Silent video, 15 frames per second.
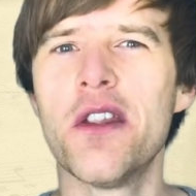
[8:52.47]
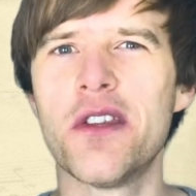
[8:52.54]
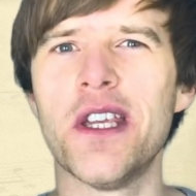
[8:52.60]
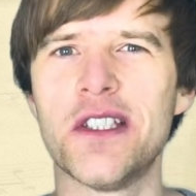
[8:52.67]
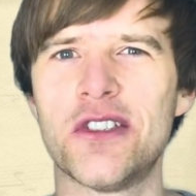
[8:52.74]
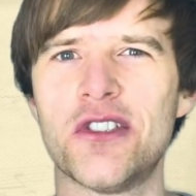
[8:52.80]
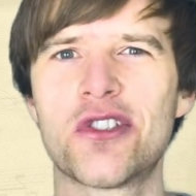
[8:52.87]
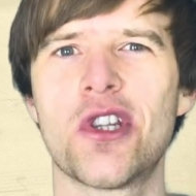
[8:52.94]

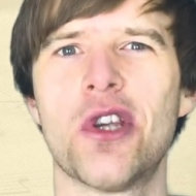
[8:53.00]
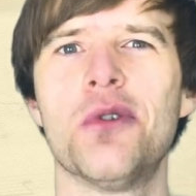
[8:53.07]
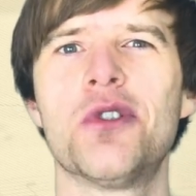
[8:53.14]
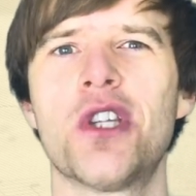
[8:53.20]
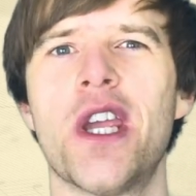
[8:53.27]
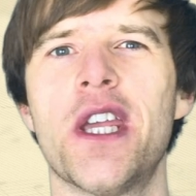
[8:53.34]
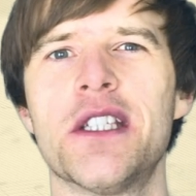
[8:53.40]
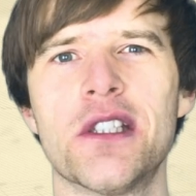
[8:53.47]
that is
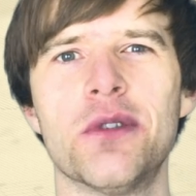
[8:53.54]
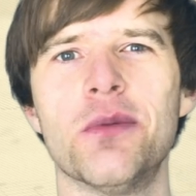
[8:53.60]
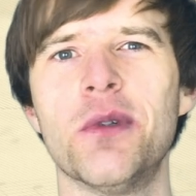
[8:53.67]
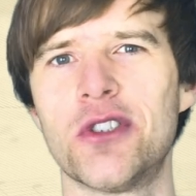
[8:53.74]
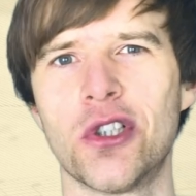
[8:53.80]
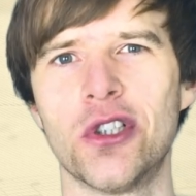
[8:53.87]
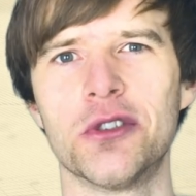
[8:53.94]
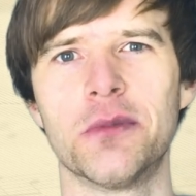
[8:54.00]
associated
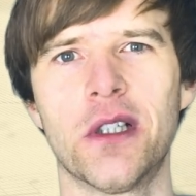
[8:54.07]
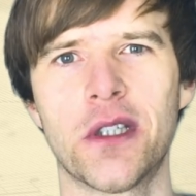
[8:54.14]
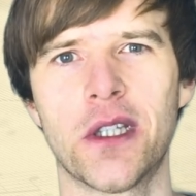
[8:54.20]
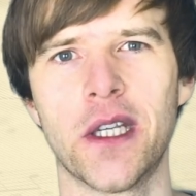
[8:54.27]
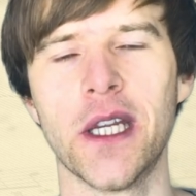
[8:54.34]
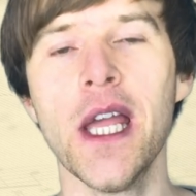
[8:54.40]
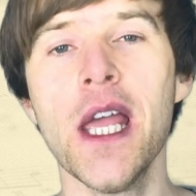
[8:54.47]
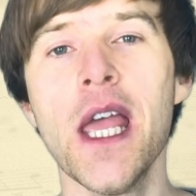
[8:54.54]
with tongue
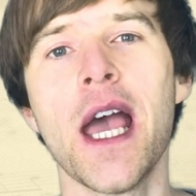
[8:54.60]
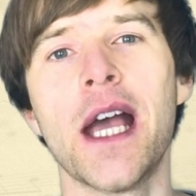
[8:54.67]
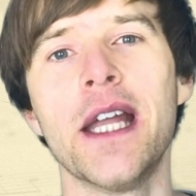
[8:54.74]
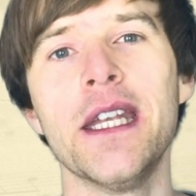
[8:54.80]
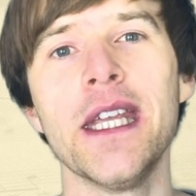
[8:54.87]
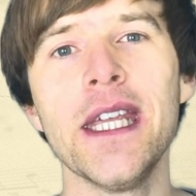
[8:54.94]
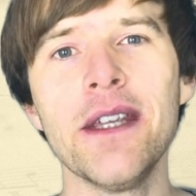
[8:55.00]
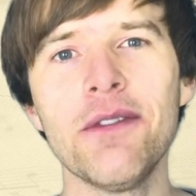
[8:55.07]
blocking.
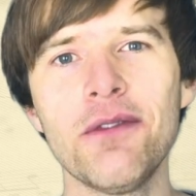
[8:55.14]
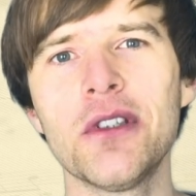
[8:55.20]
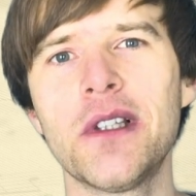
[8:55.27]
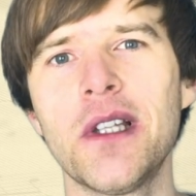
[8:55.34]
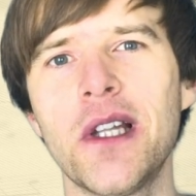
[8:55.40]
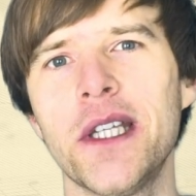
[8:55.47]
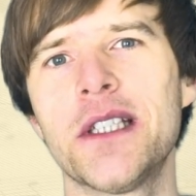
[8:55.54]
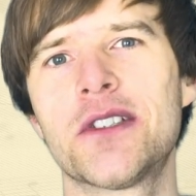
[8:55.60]
And if
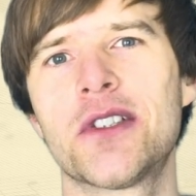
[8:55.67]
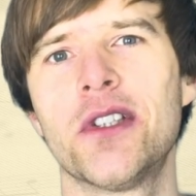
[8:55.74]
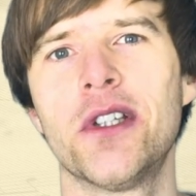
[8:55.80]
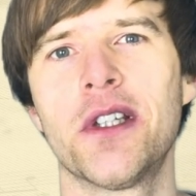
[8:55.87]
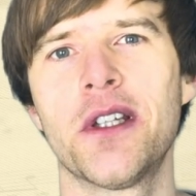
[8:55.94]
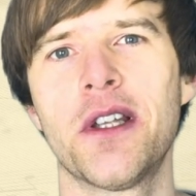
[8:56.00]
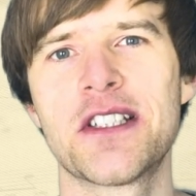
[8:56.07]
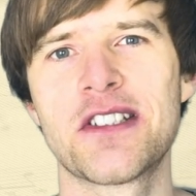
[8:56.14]
you'd like
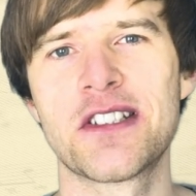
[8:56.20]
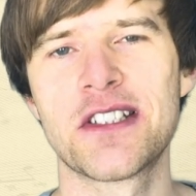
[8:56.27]
to